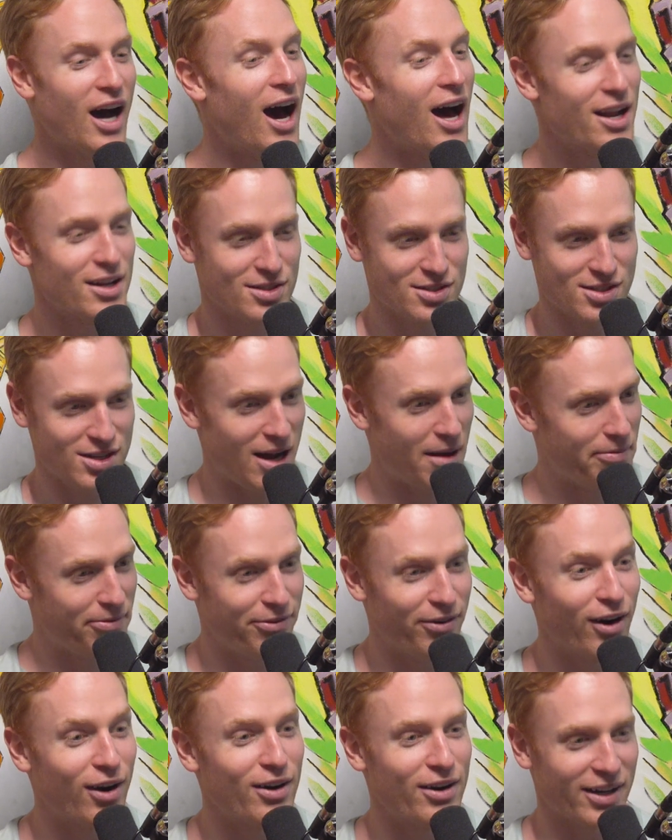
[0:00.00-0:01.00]
got to stop
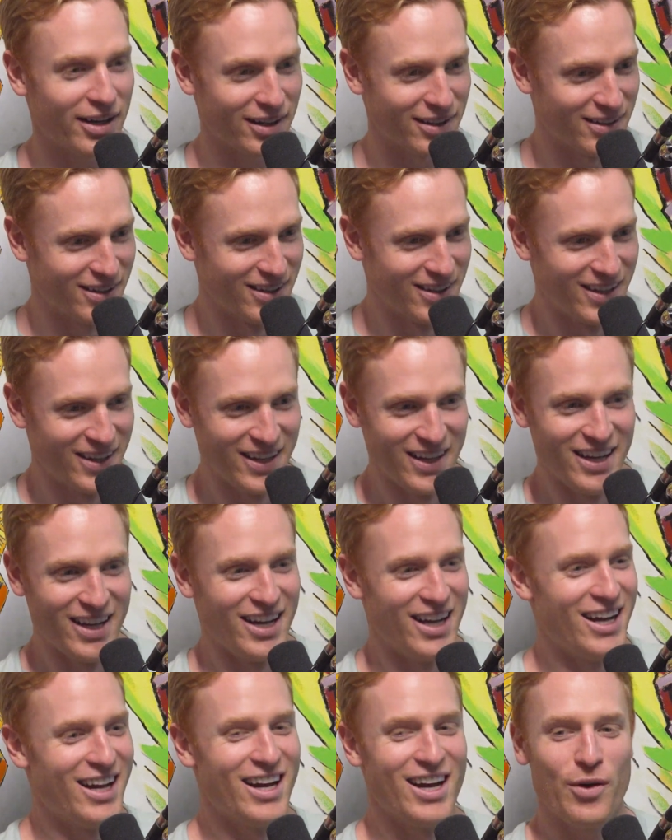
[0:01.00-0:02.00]
farting.
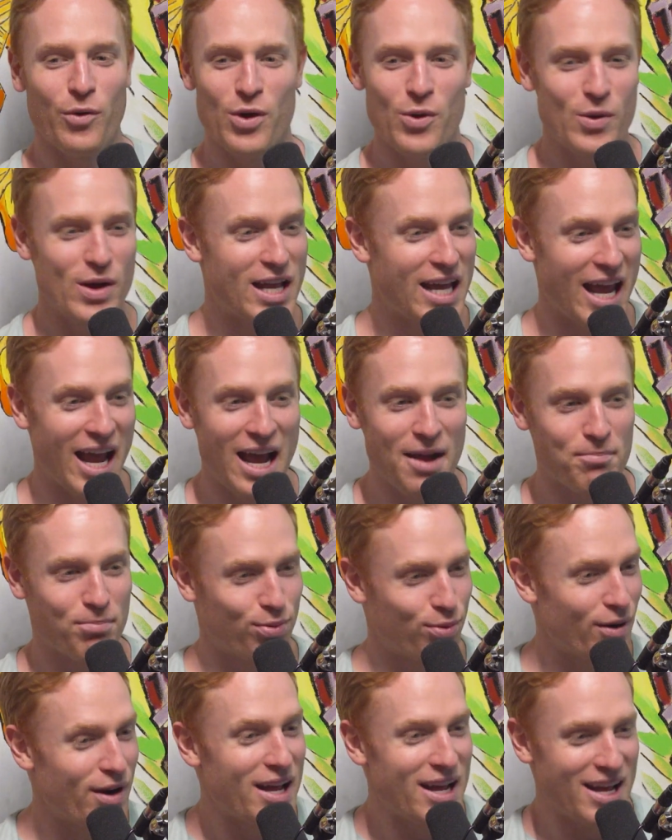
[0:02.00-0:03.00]
We, we can't
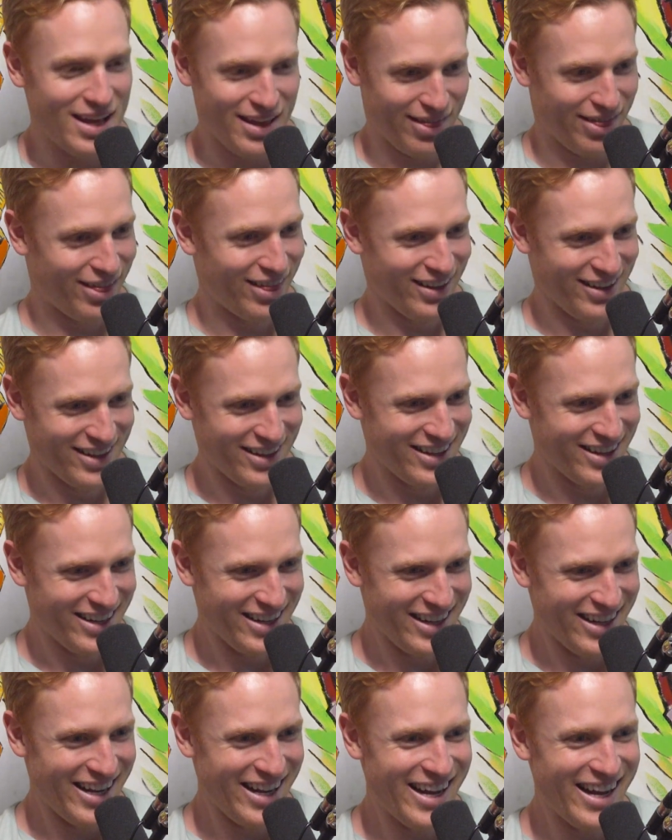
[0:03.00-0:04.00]
breathe.
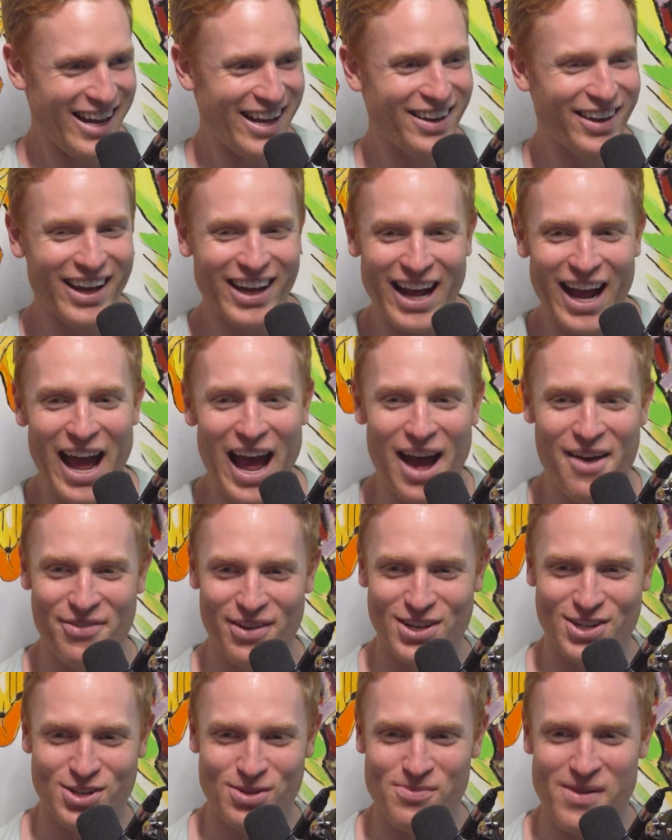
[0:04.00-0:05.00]
In like a
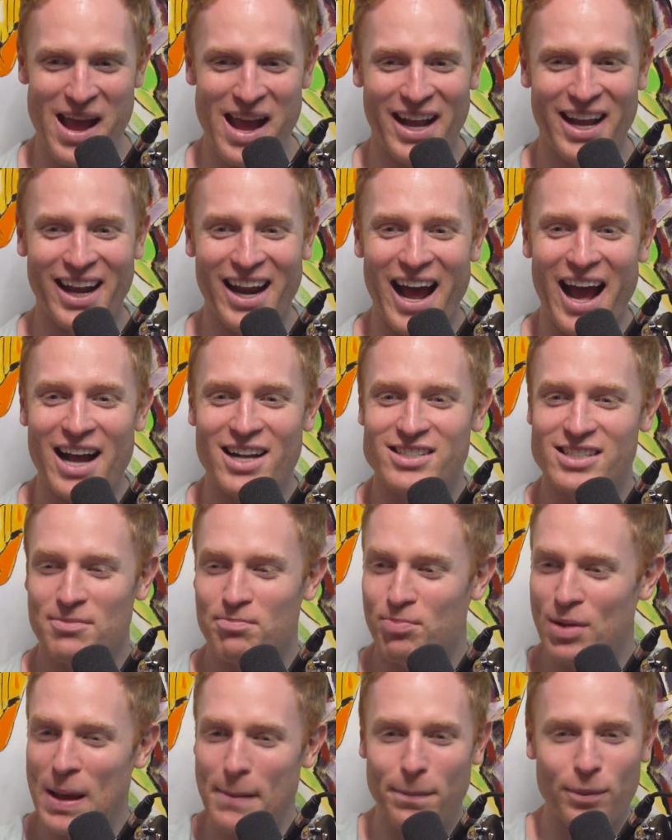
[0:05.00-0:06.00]
heavy Jamaican
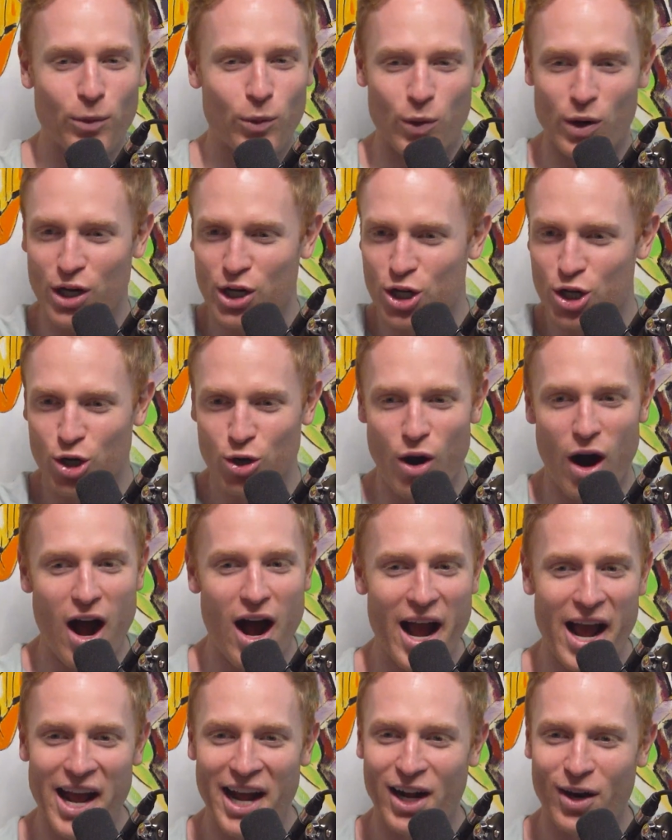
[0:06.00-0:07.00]
accent. People were
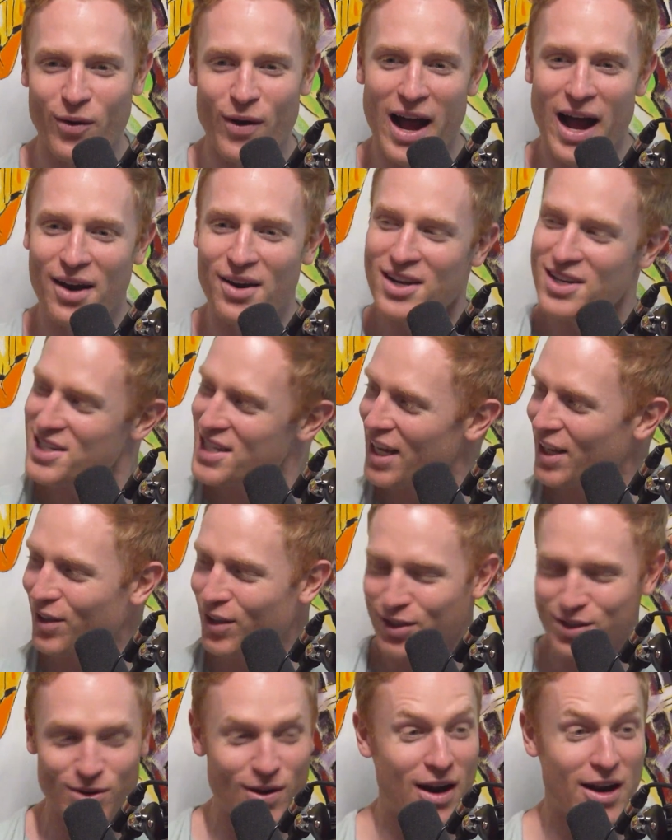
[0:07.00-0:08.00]
crying around us. I
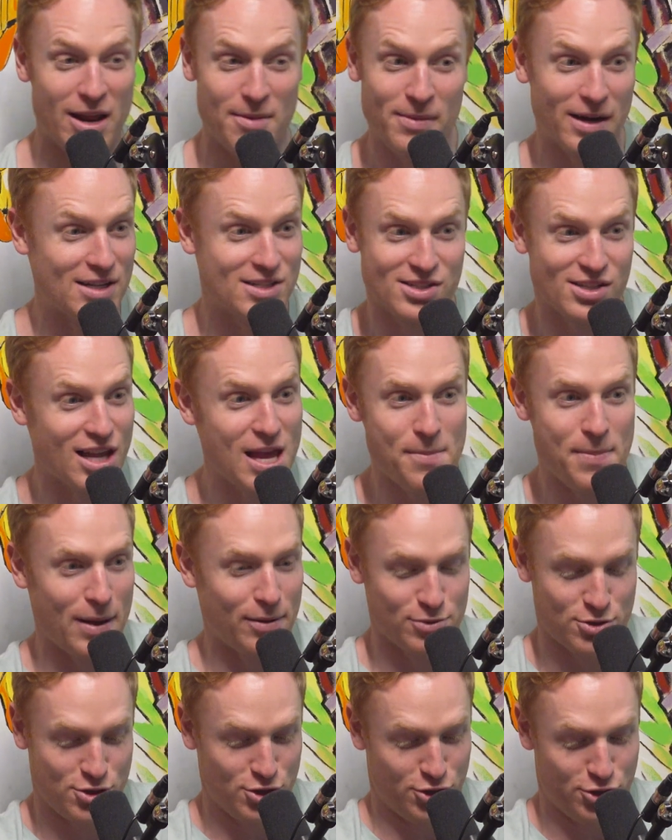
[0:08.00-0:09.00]
looked around in my sleep.
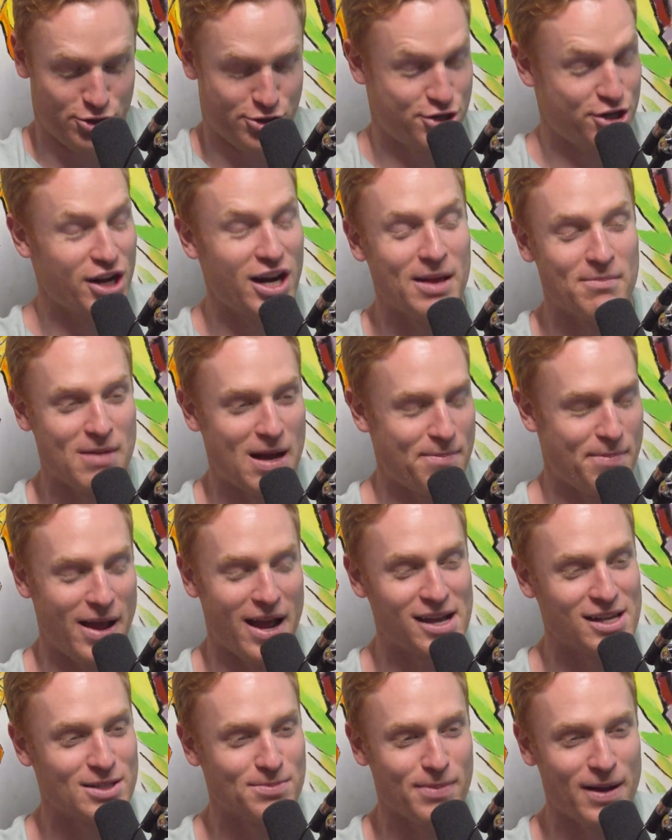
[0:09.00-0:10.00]
I was just shitting my
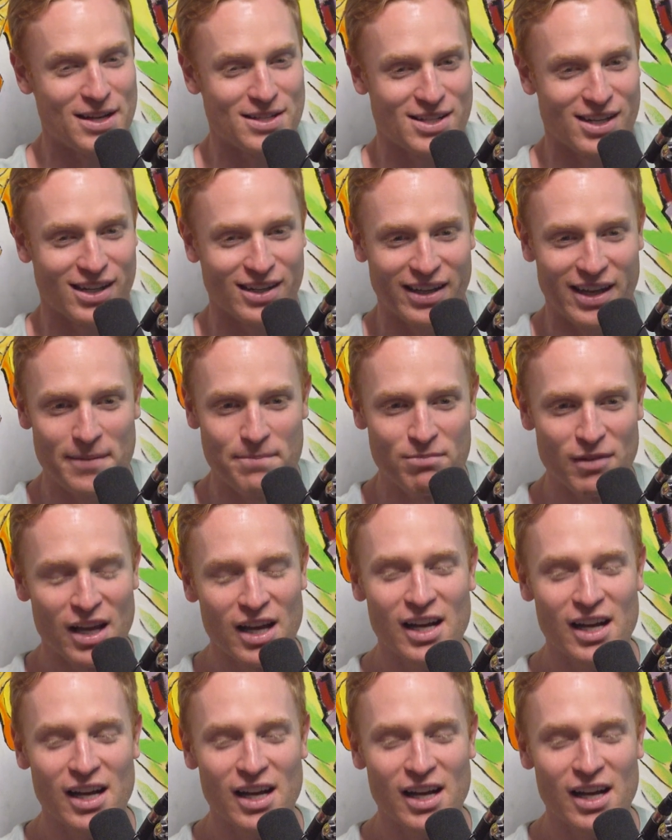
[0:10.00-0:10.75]
pants, basically.